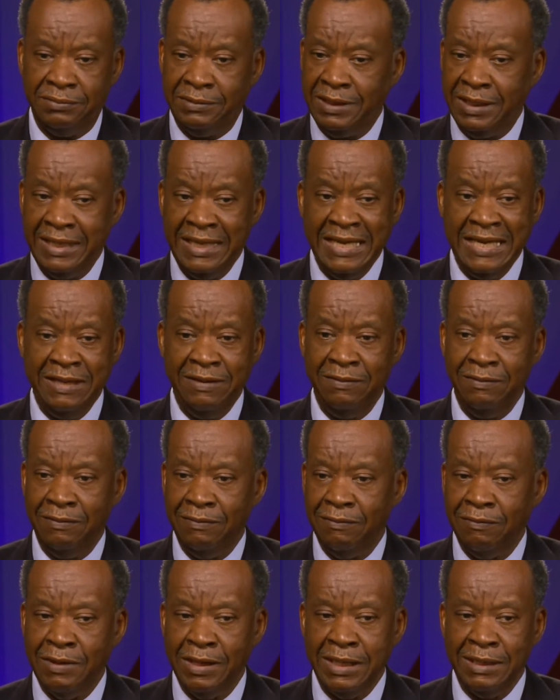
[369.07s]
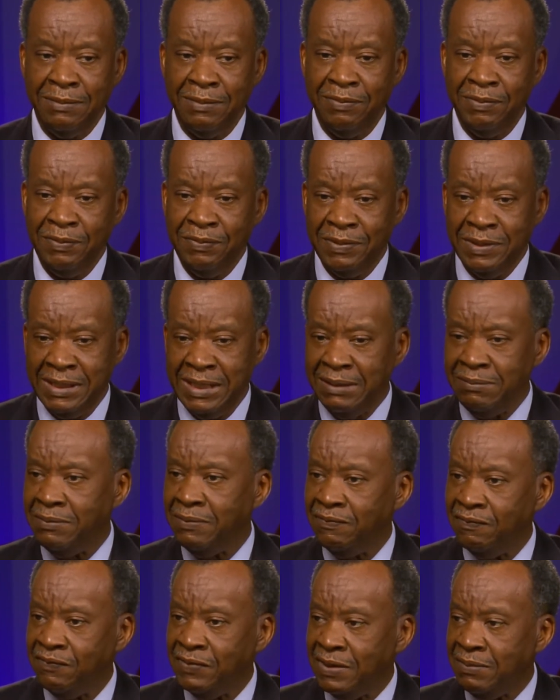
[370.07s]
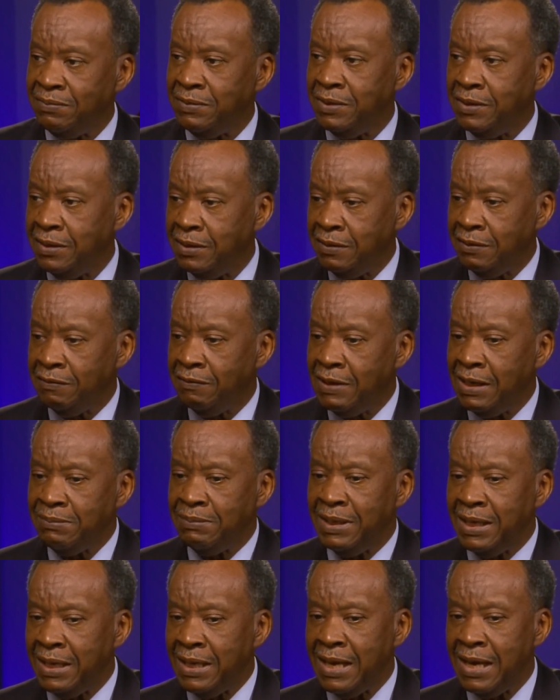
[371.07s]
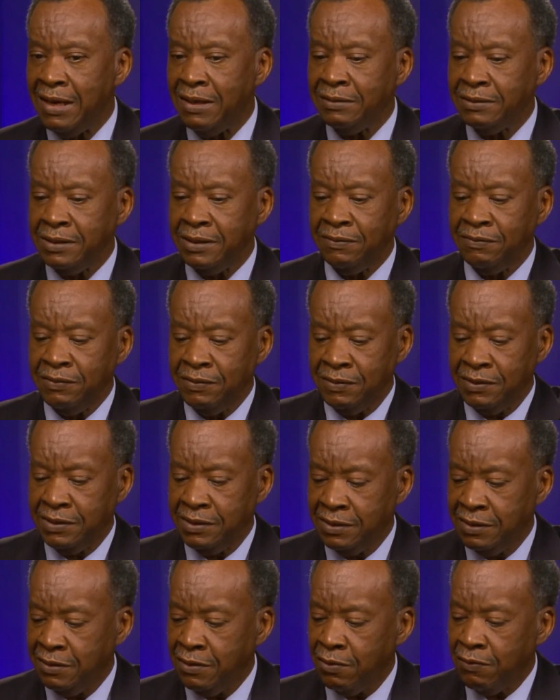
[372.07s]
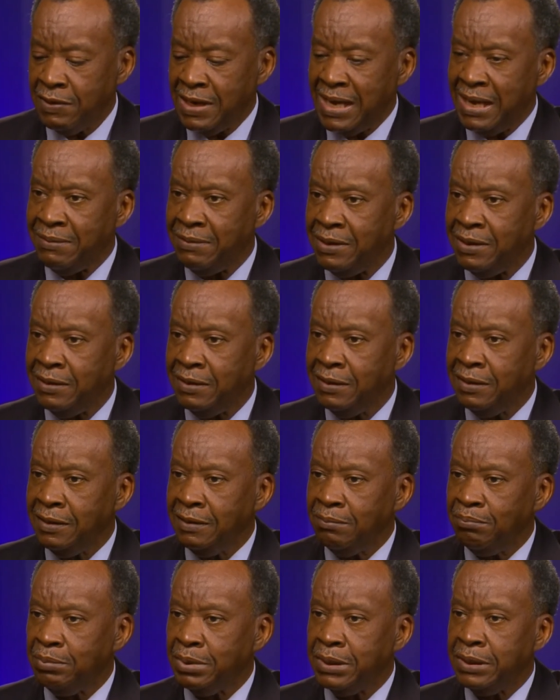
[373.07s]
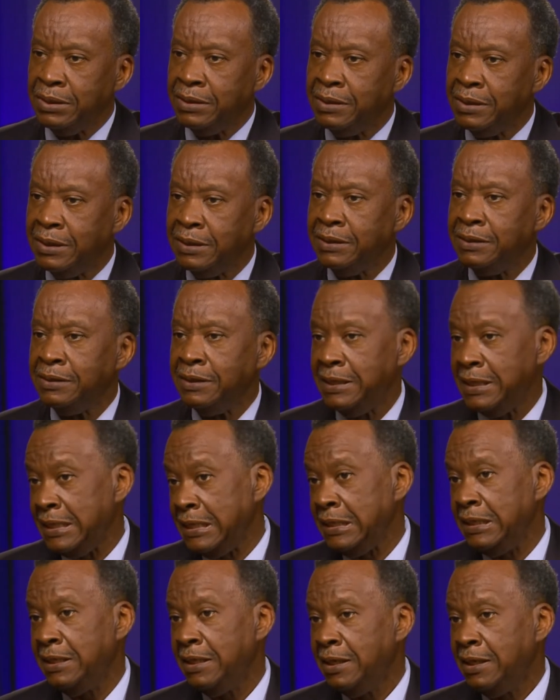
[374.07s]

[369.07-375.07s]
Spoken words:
eat whatever we was given from the white man house, and we would go rabbit, bird hunting to eat.